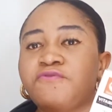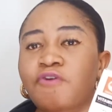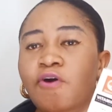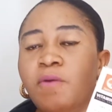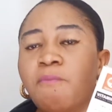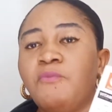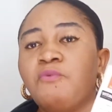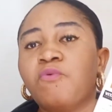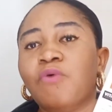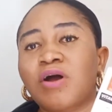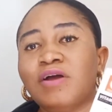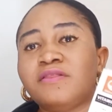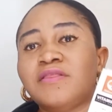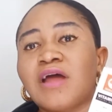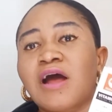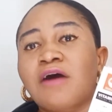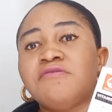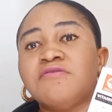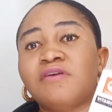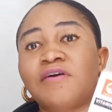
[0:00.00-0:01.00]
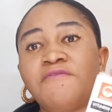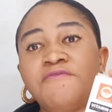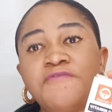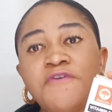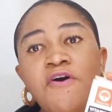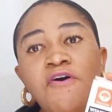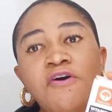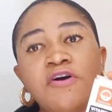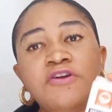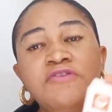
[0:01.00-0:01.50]
from
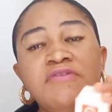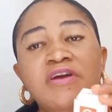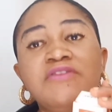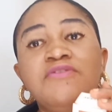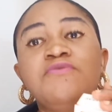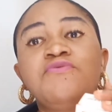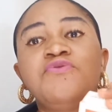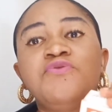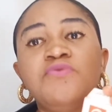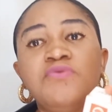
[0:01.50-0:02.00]
1,400 to